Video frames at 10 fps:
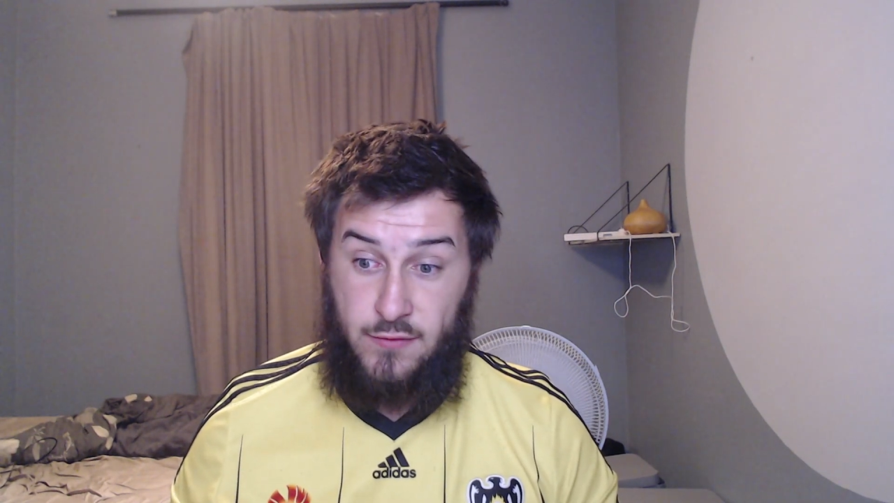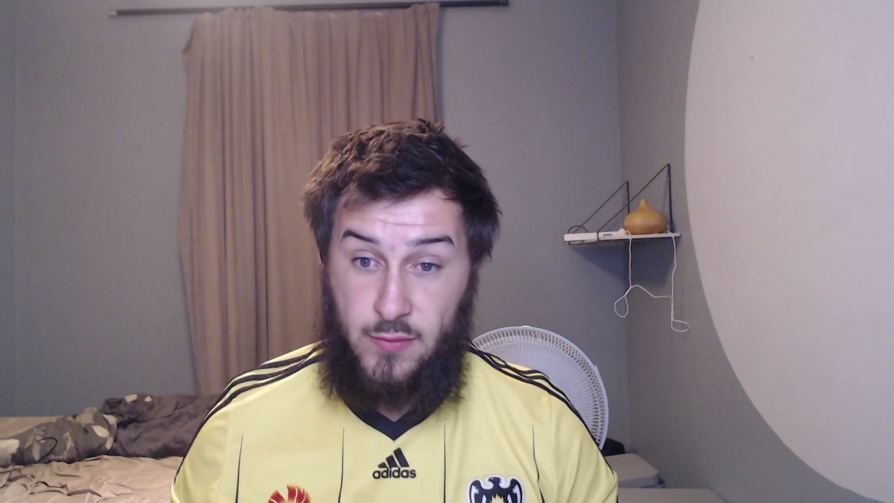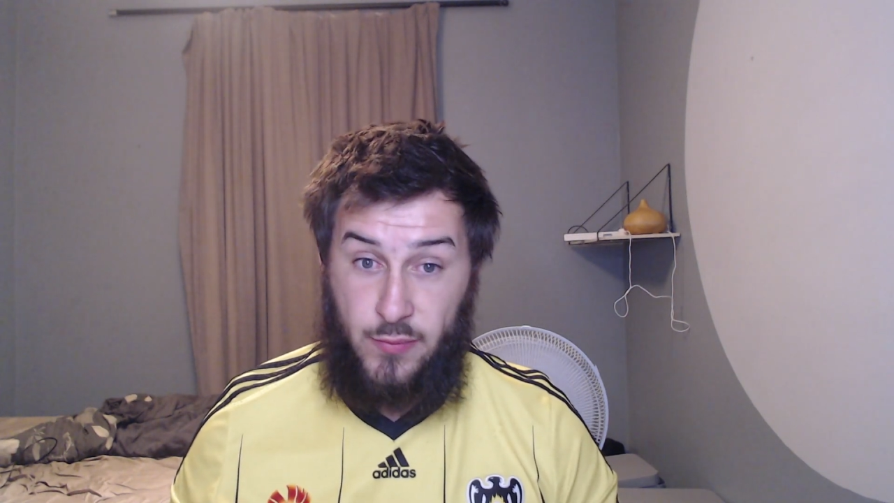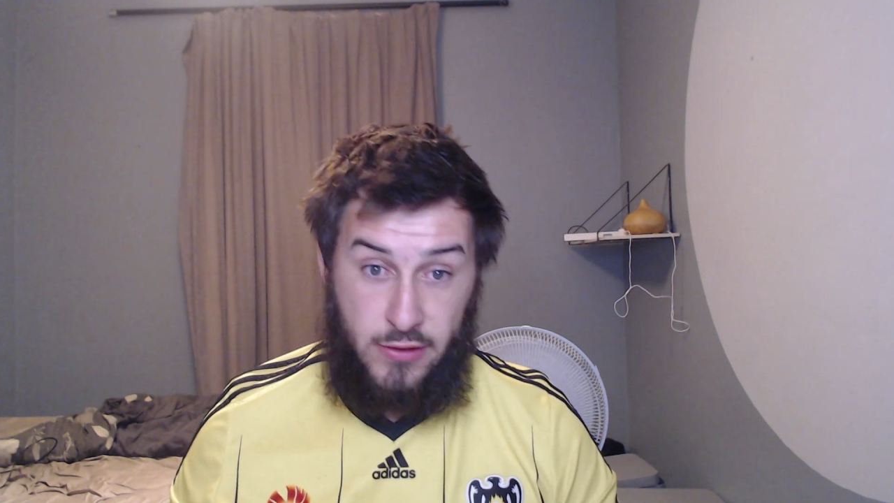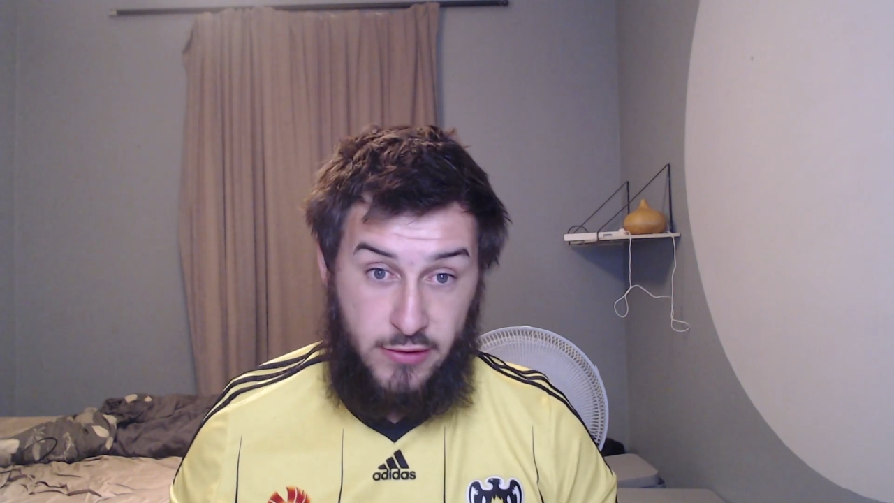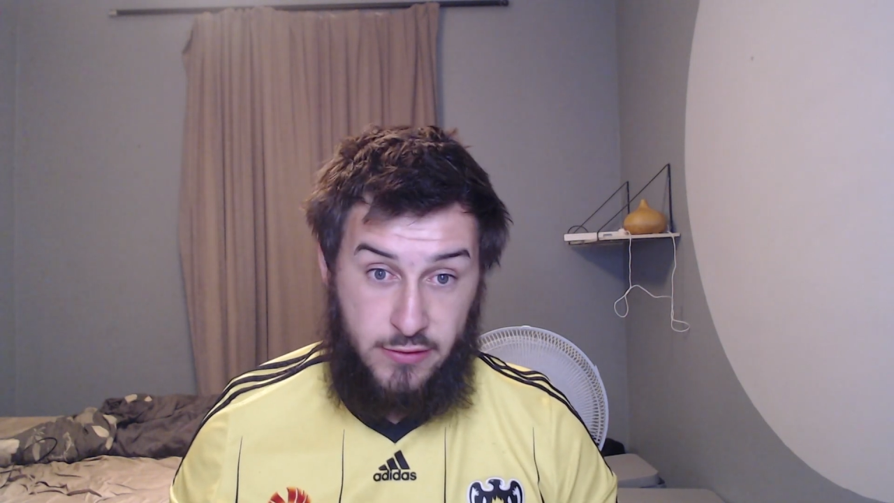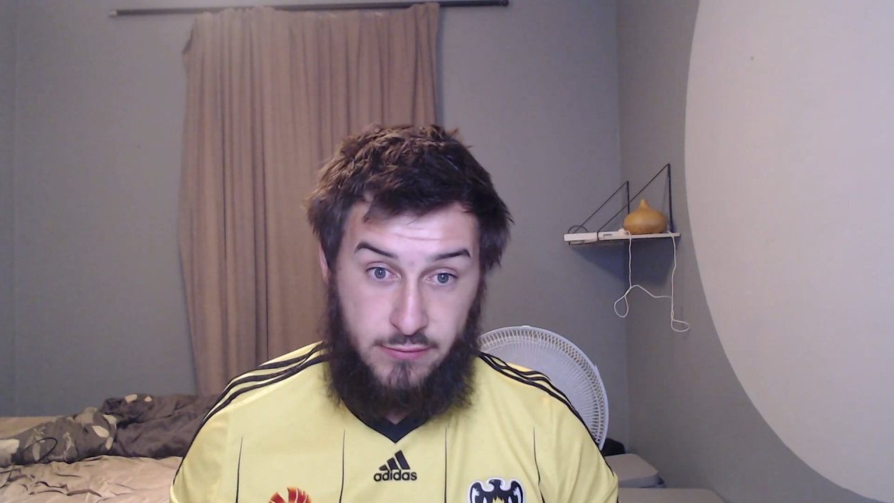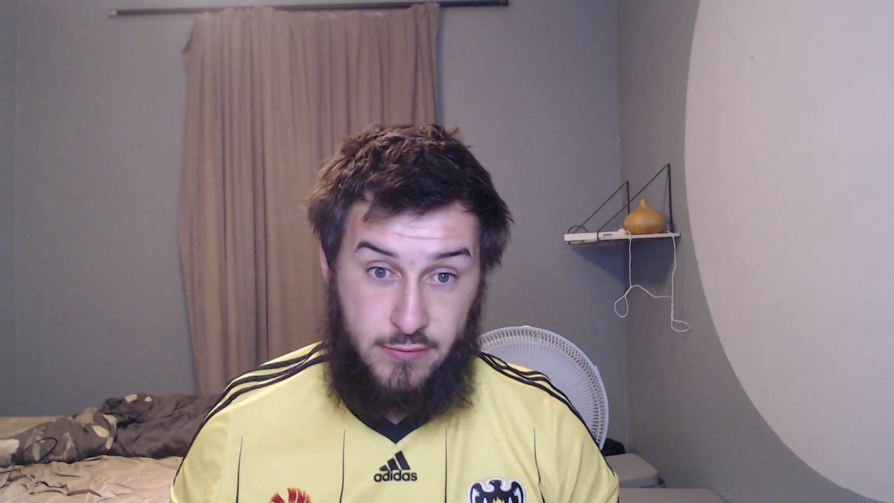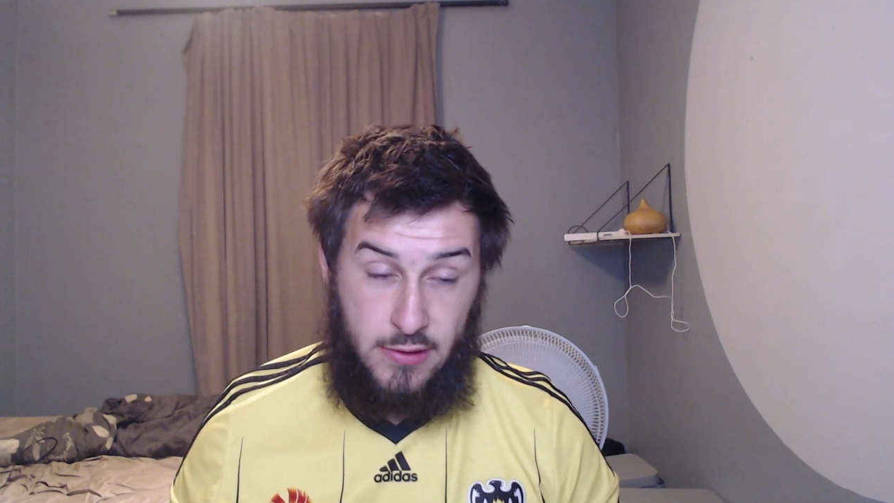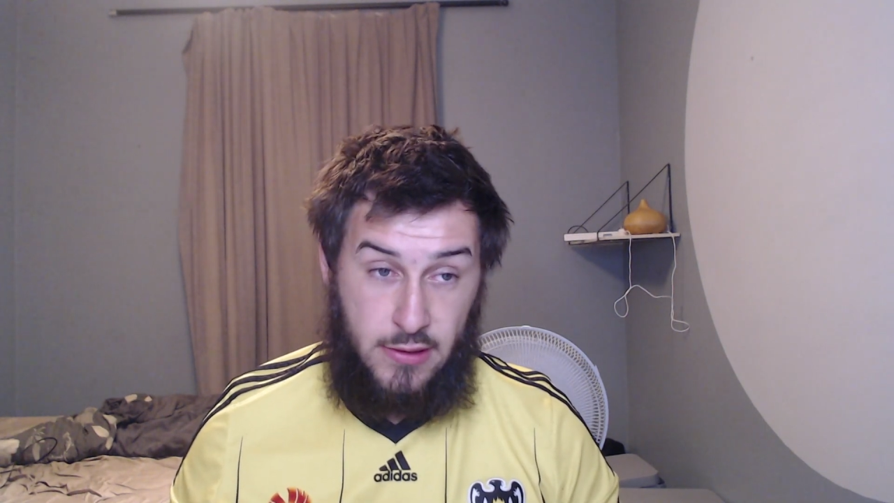
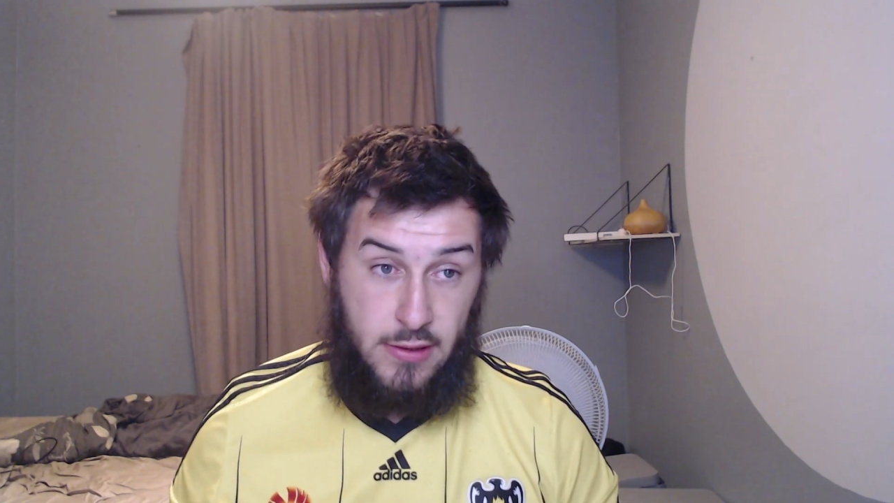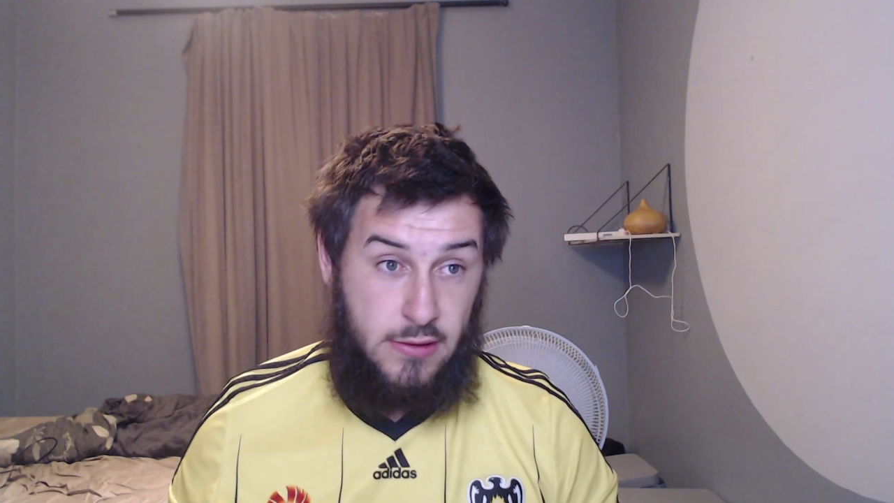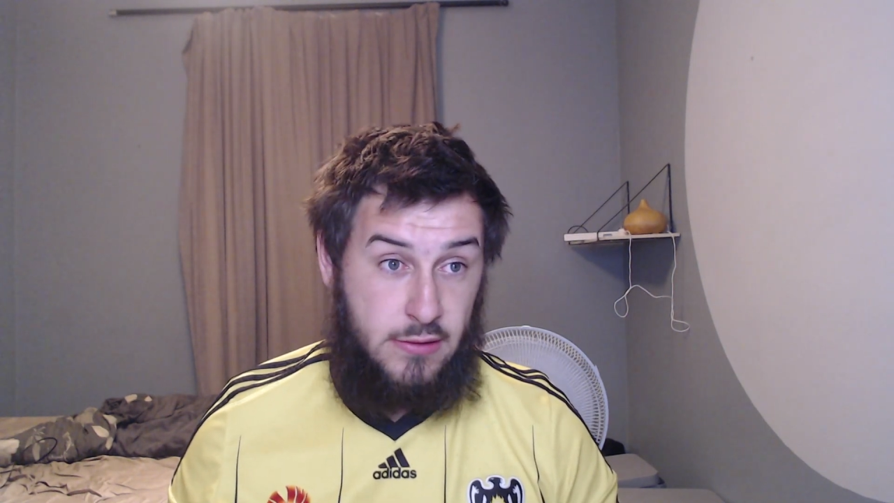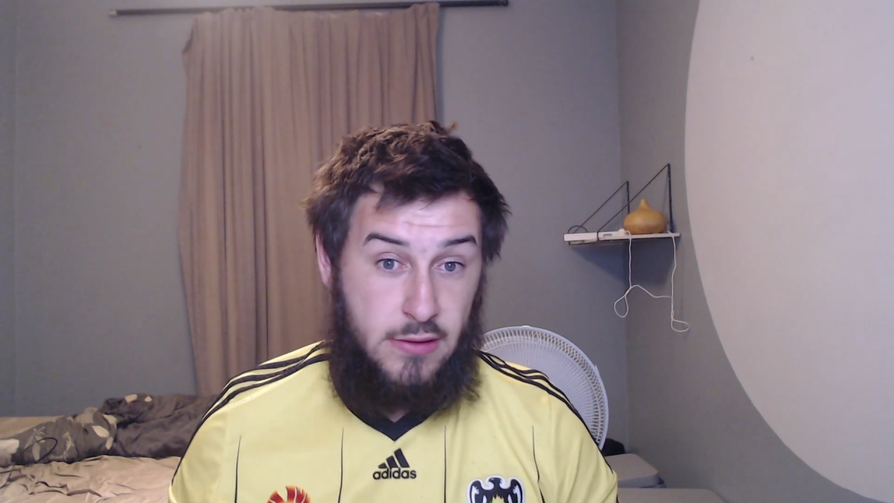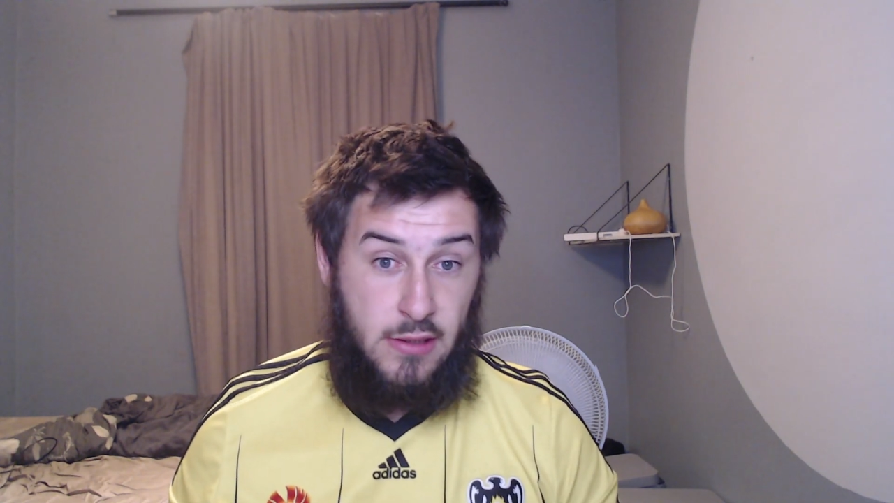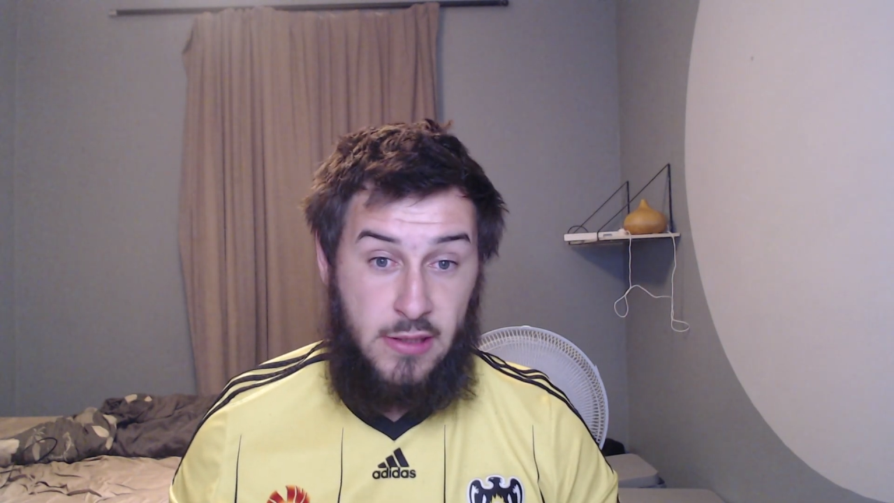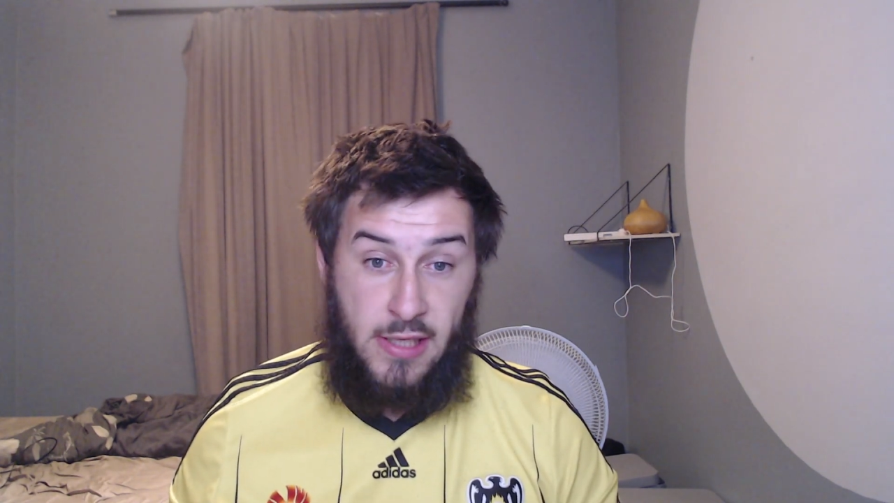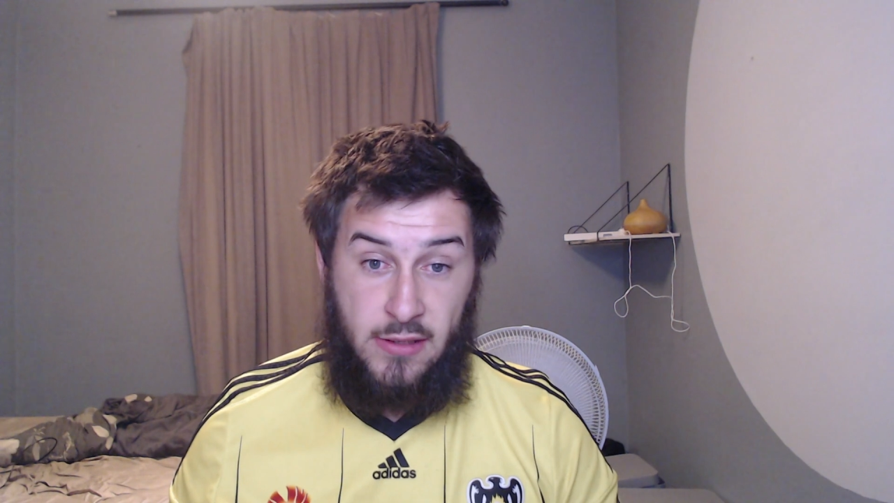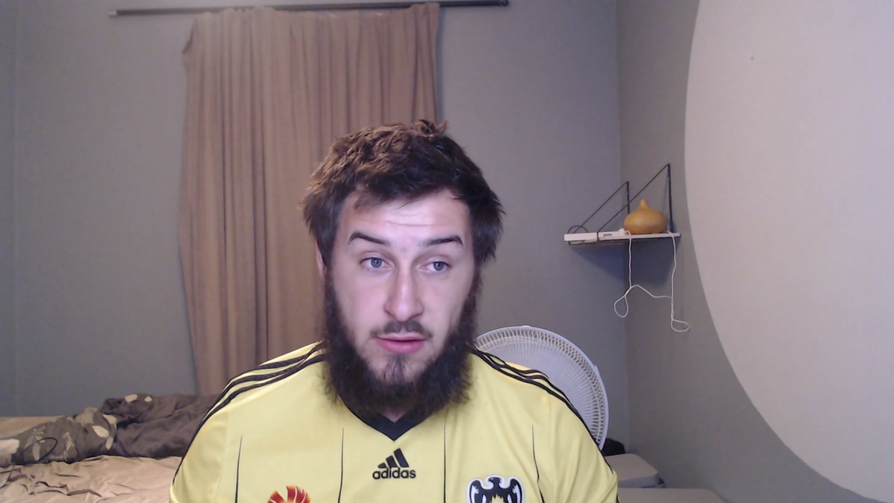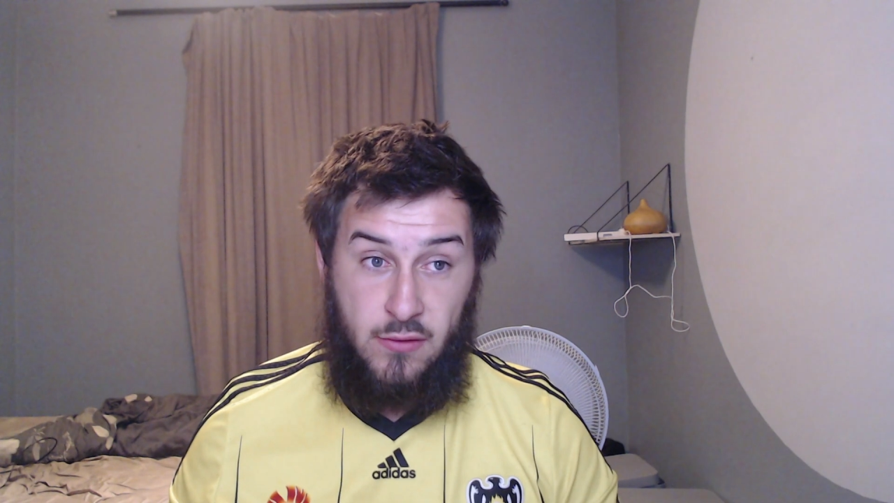depression, the
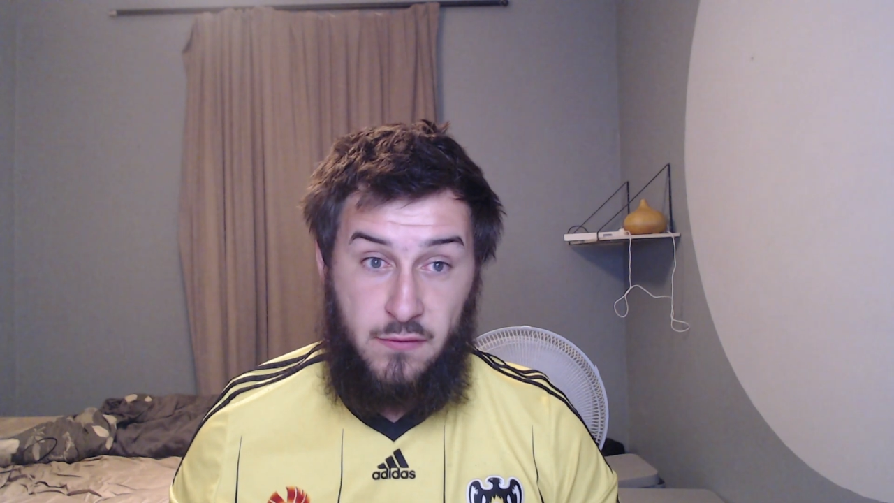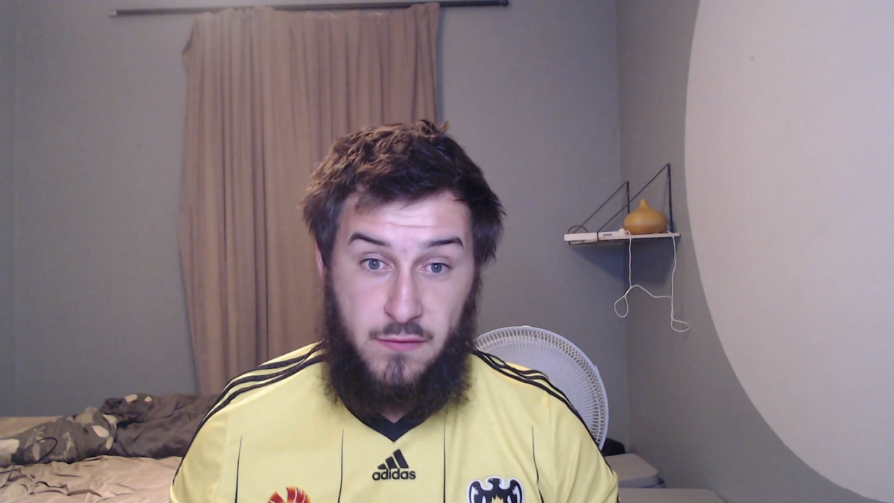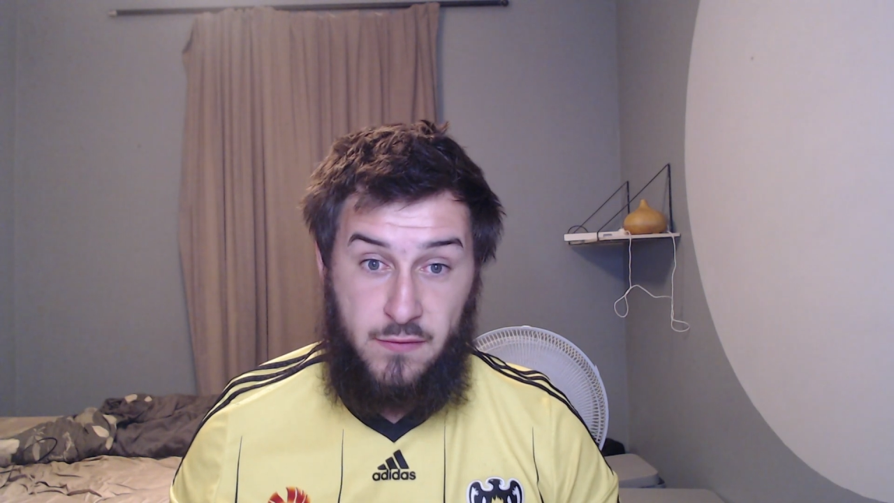land of,